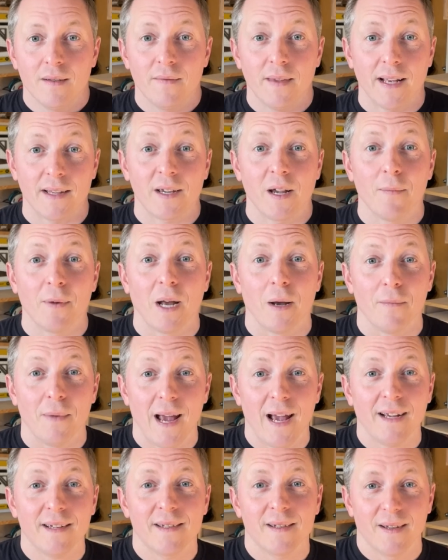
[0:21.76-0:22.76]
That's coming up
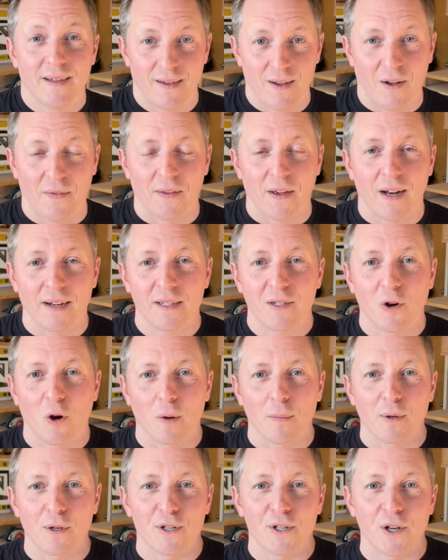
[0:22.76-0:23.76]
next on The Honest
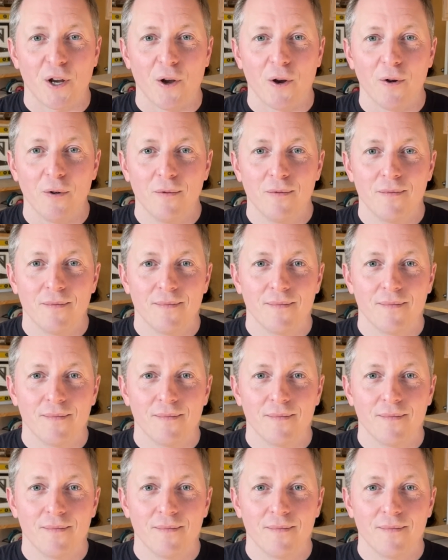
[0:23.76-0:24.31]
Carpenter Show.